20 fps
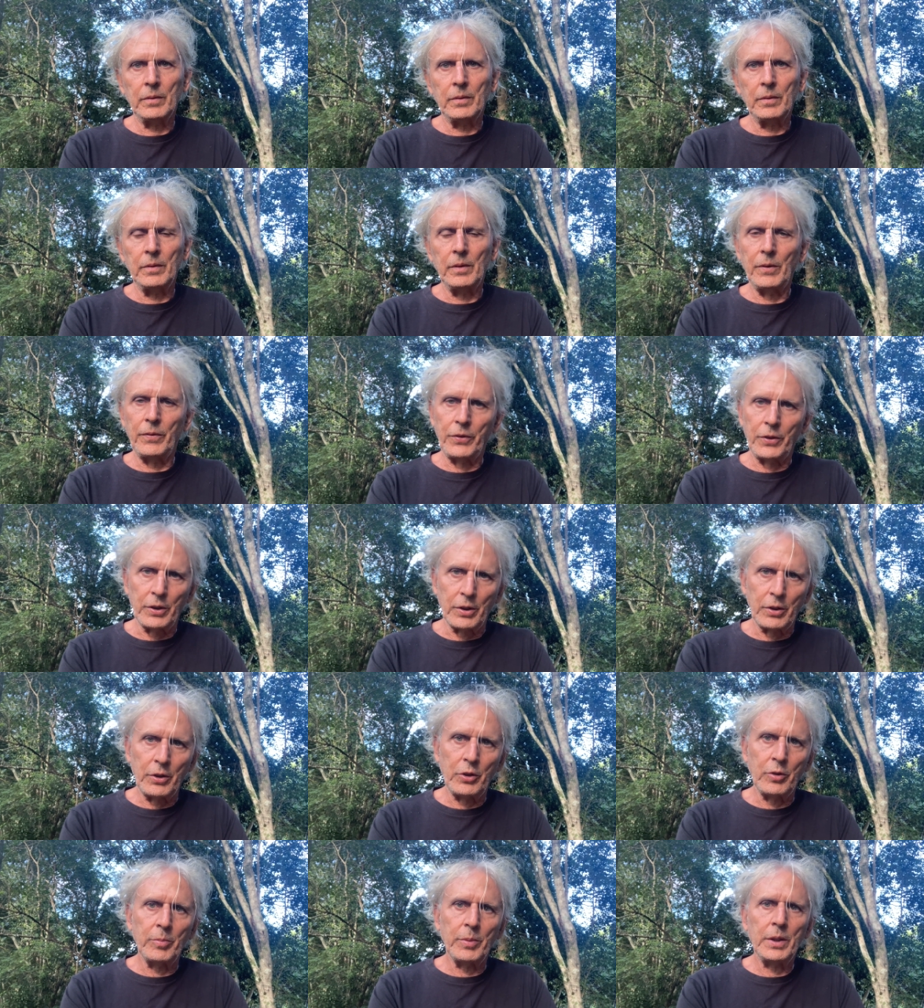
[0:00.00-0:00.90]
If you're
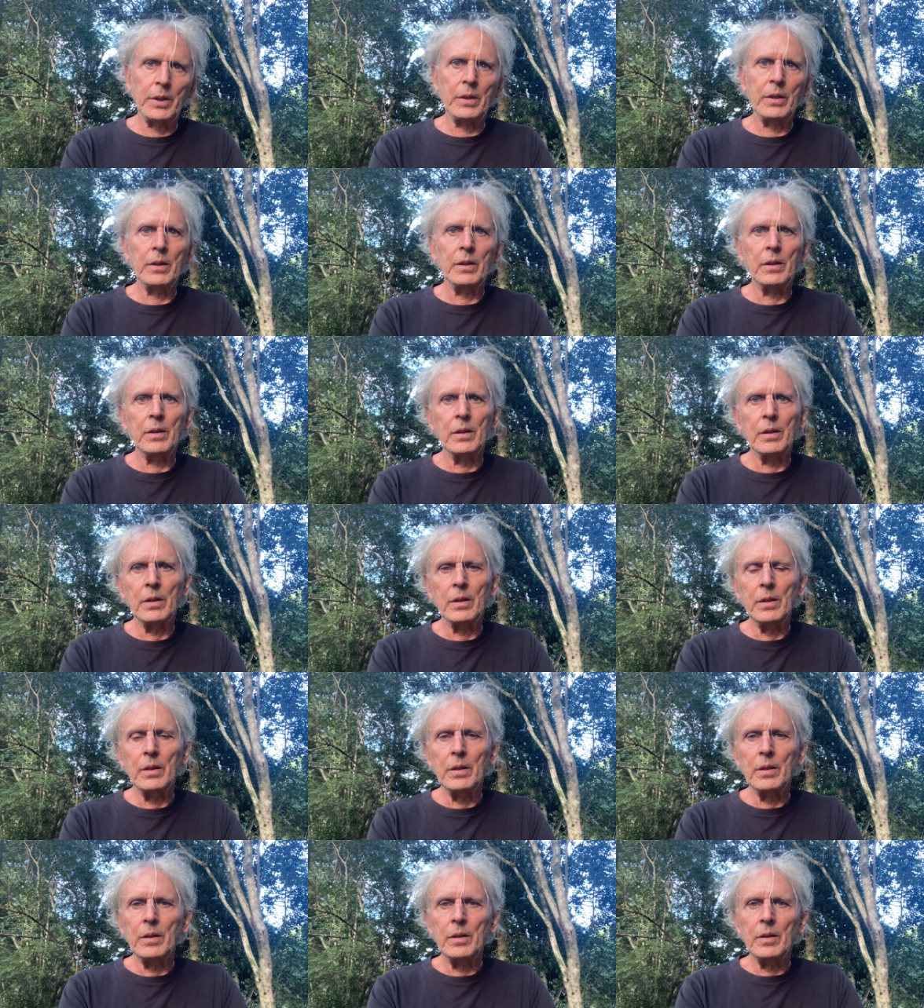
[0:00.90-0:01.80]
human,
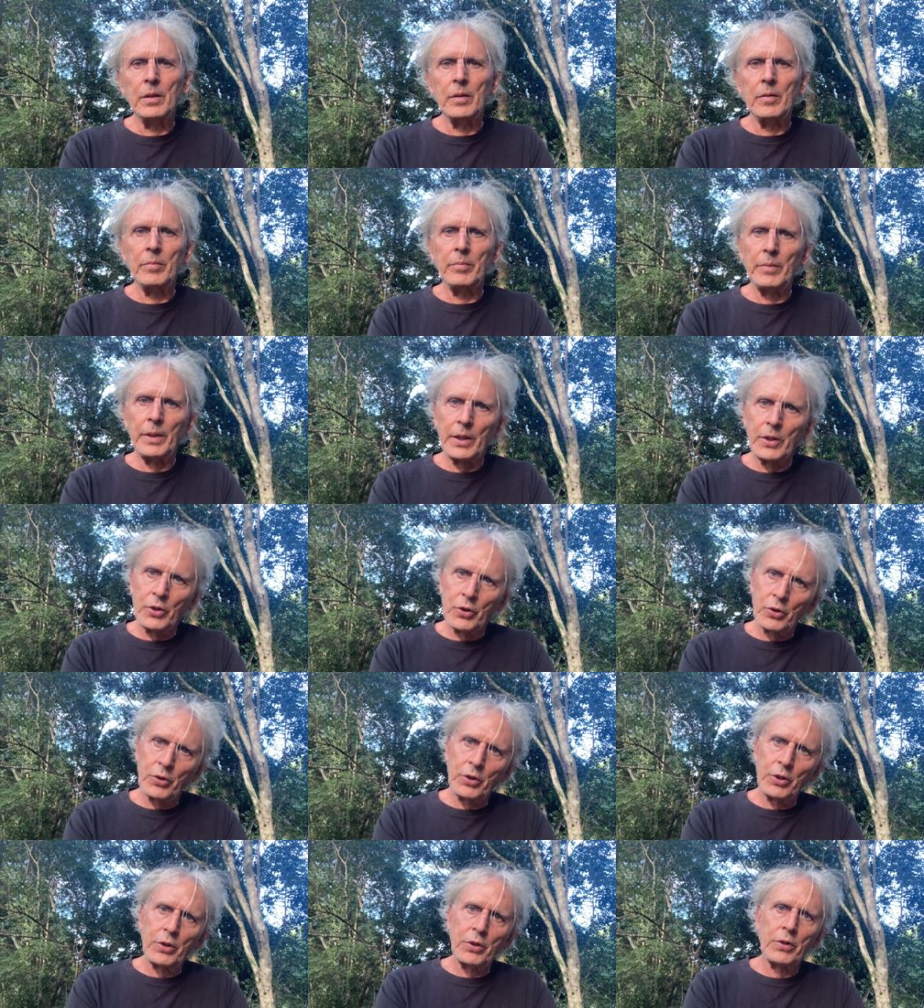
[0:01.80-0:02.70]
make
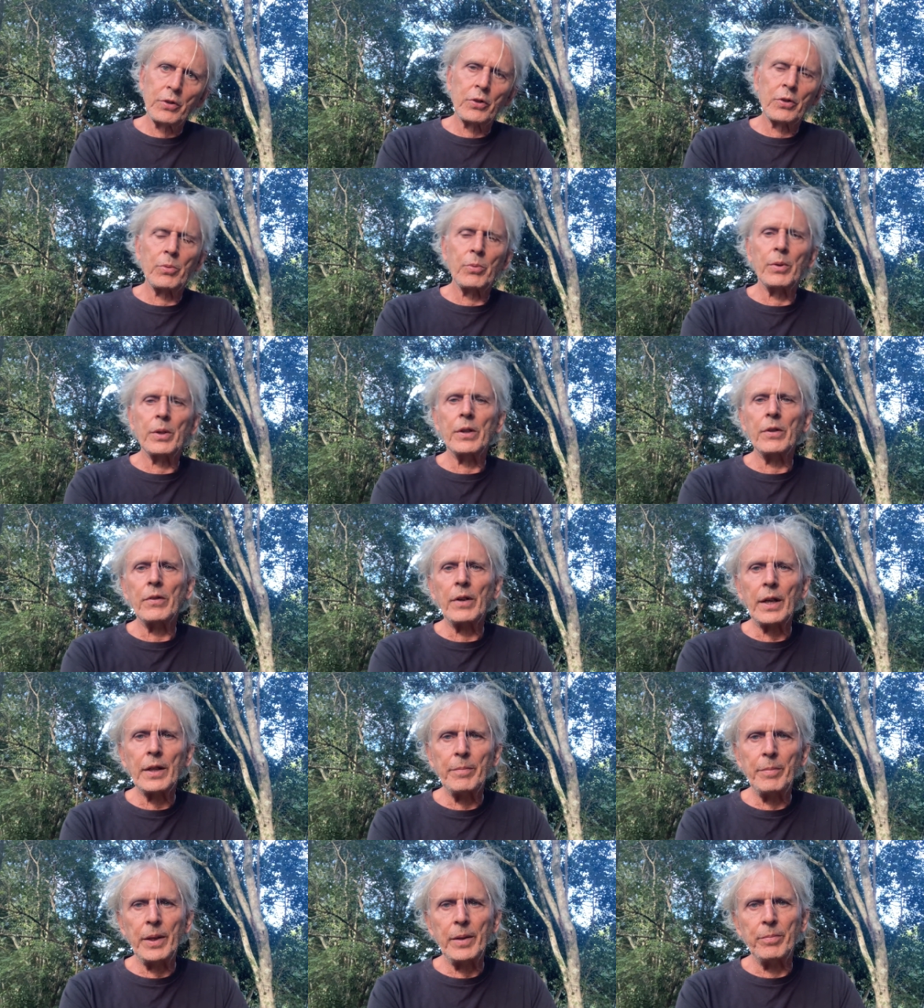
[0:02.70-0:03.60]
sure you're with the right
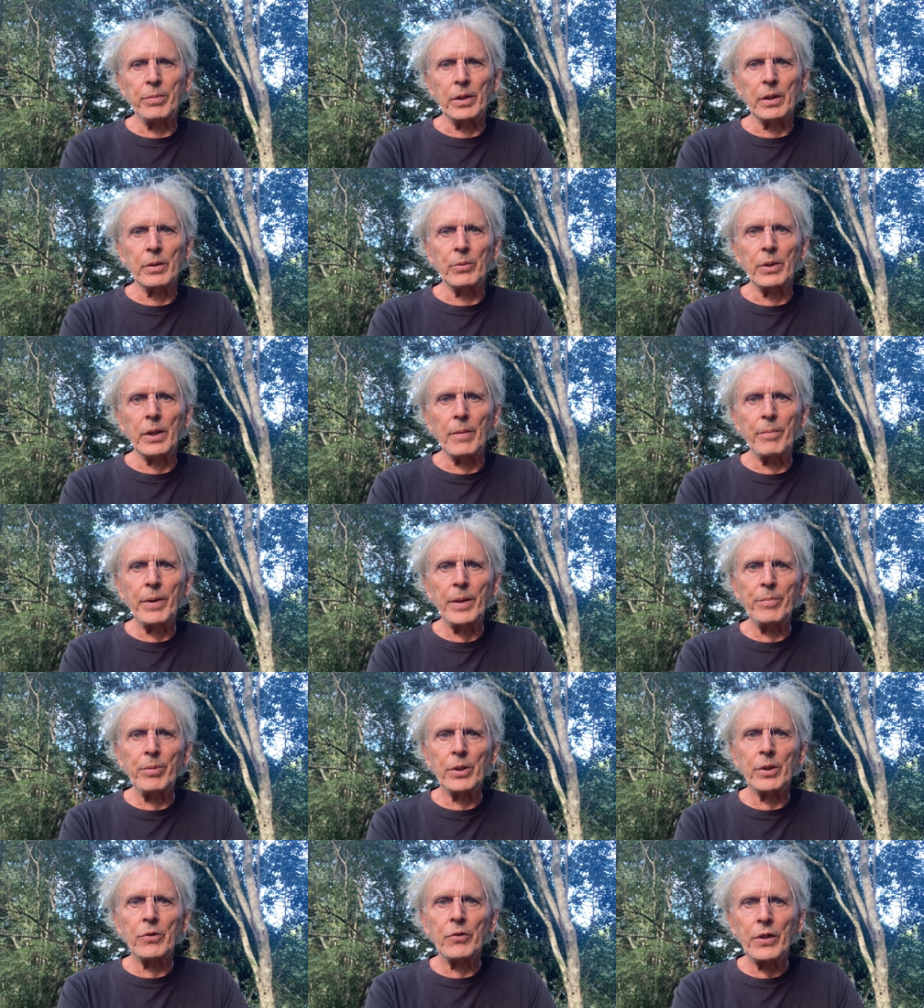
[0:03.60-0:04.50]
people, with the
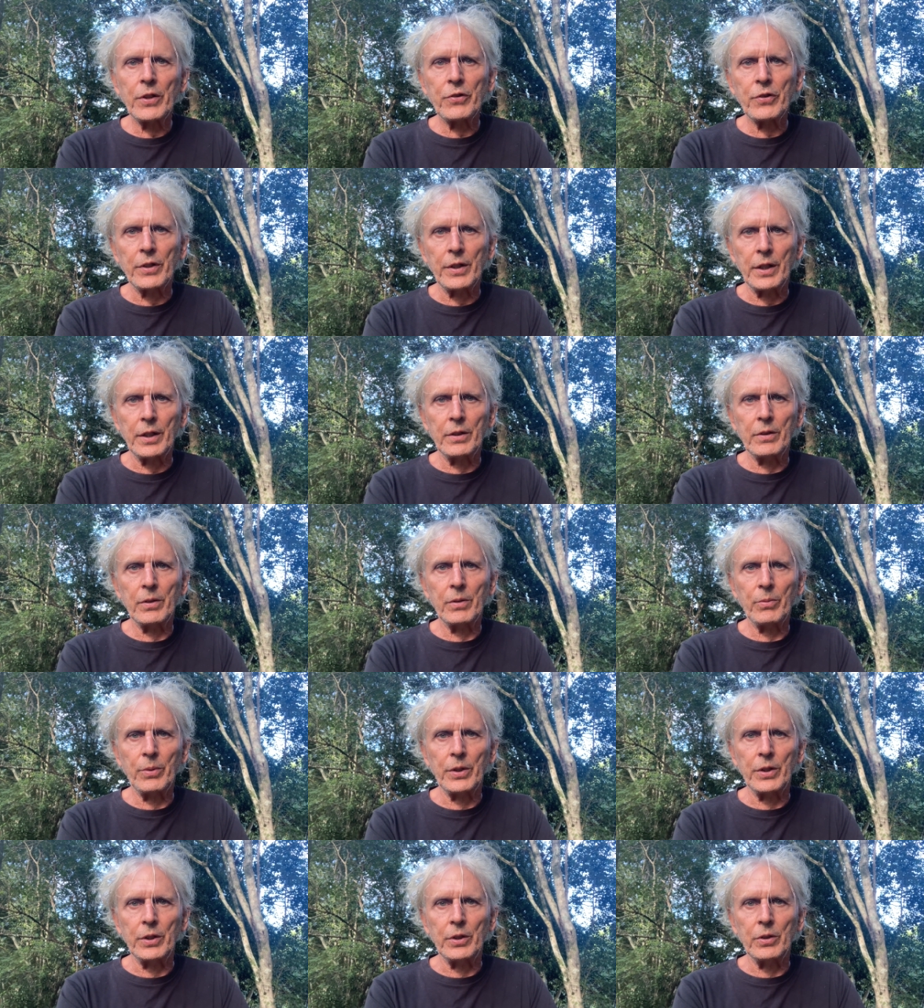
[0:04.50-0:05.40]
people who resonate
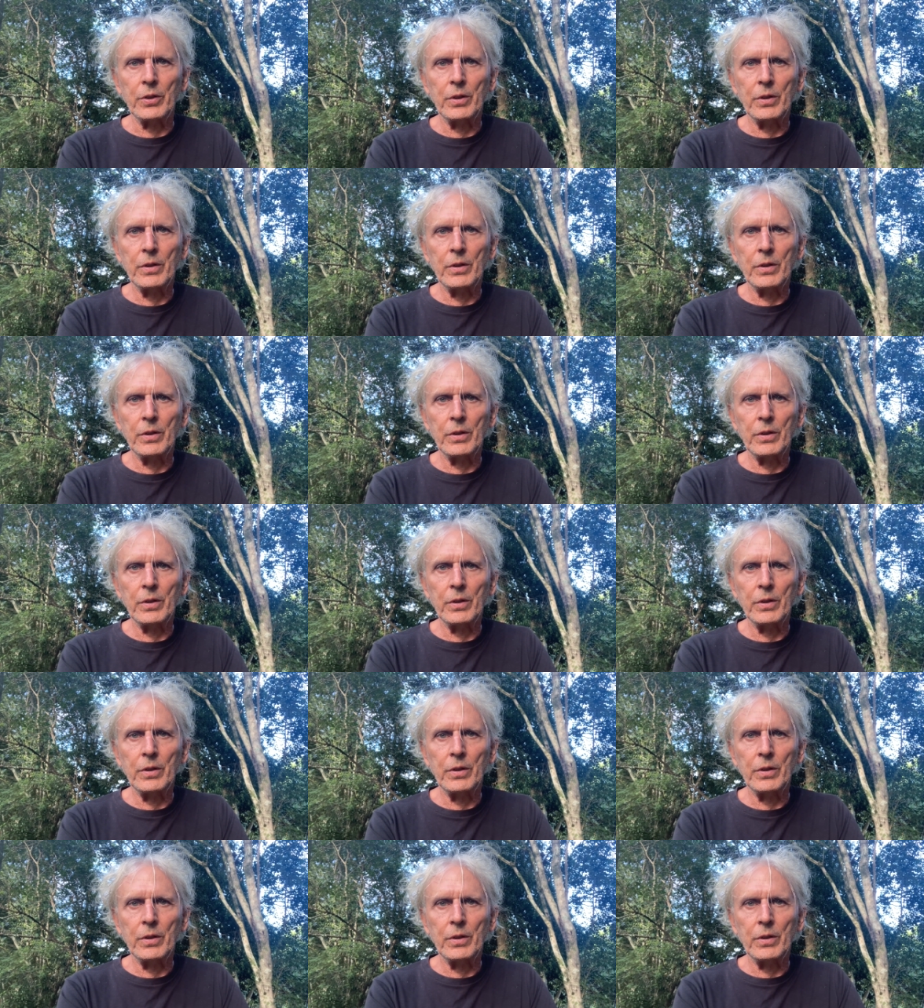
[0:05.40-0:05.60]
with you.